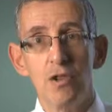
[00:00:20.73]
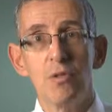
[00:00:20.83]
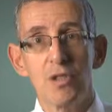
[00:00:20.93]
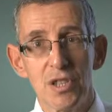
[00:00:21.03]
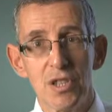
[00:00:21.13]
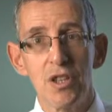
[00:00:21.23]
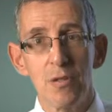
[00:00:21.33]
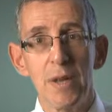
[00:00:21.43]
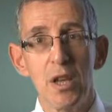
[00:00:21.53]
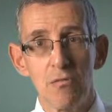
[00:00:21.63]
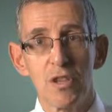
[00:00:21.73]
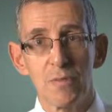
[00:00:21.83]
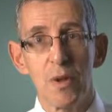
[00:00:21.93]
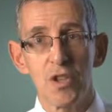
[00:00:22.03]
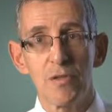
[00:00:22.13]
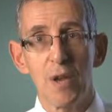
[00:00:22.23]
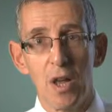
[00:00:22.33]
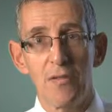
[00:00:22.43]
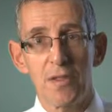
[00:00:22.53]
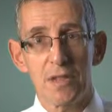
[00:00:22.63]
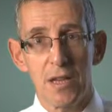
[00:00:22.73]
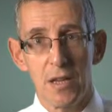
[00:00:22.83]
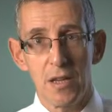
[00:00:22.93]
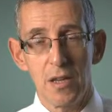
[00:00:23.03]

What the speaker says: to will still be your responsible officer,